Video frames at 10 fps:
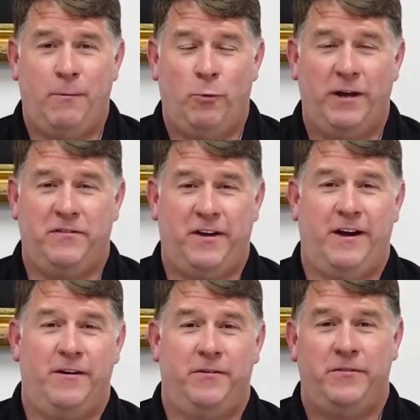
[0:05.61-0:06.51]
I'm Wes
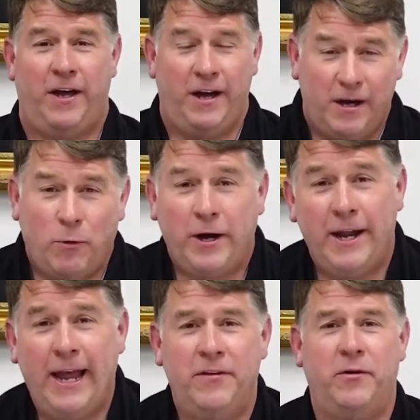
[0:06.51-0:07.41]
Stiers. I work
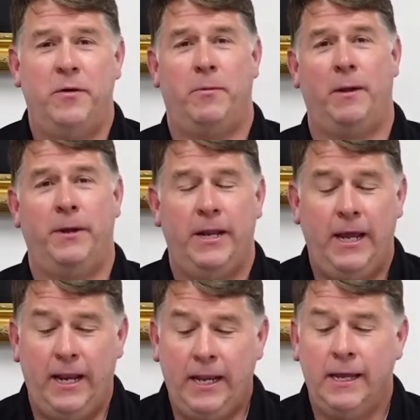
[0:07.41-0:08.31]
at Gastonia Plumbing and
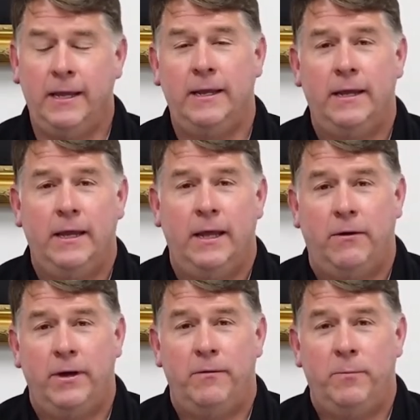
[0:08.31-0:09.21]
Heating.
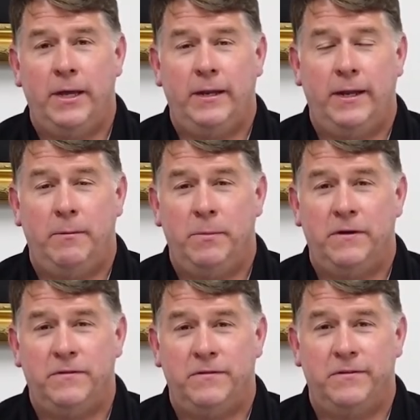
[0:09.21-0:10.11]
We have been in
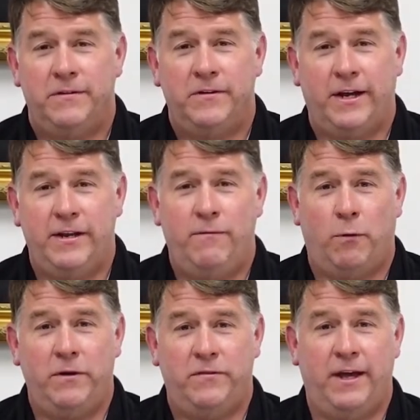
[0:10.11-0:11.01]
business since
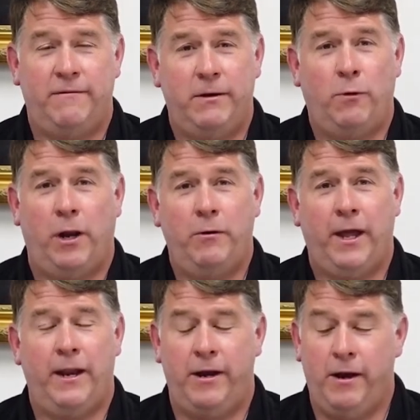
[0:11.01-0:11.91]
1947 and we're
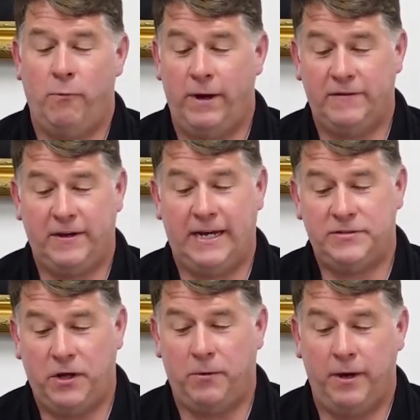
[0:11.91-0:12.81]
located here in West
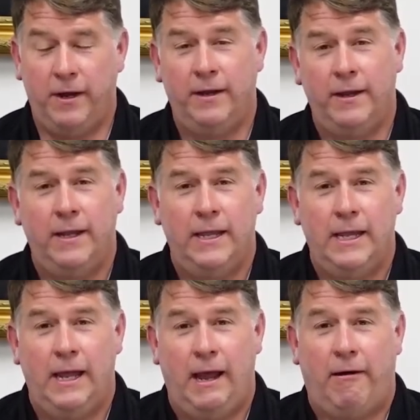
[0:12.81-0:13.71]
Gastonia.
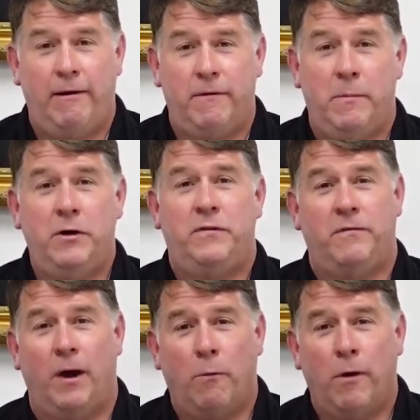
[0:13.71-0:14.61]
However, most
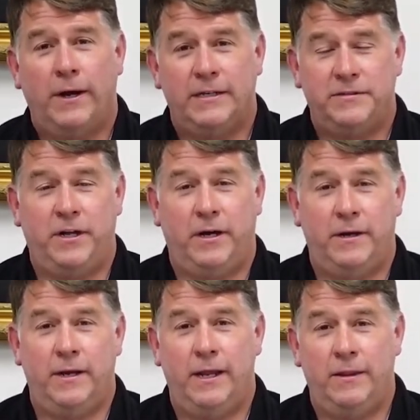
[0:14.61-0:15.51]
of our work is
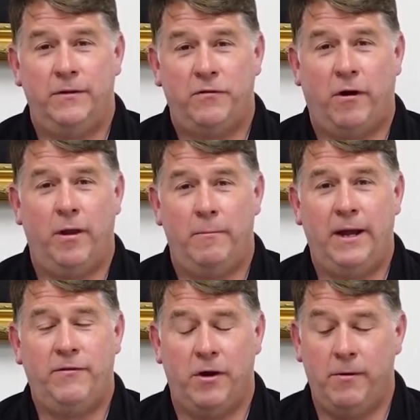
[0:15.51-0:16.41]
done in the Charlotte
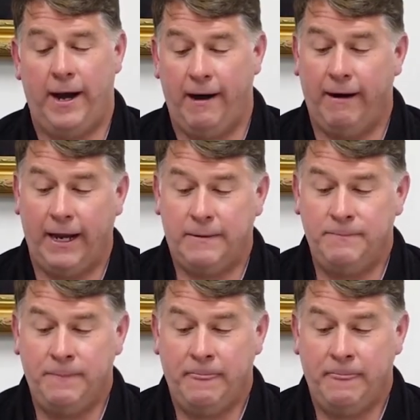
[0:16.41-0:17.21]
metro area.